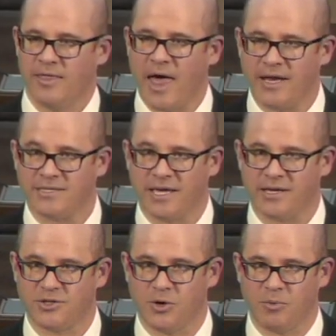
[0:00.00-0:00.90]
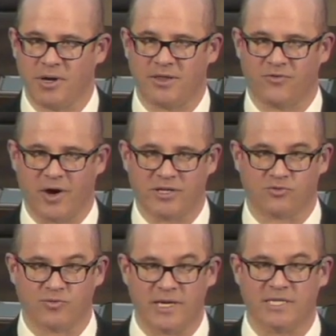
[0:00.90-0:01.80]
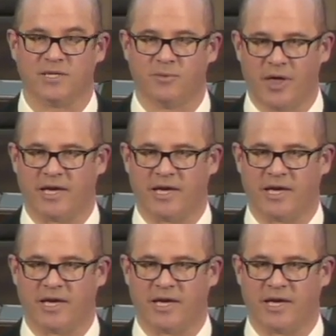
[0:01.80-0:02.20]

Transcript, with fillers: That is, they interpreted the phrase reasonable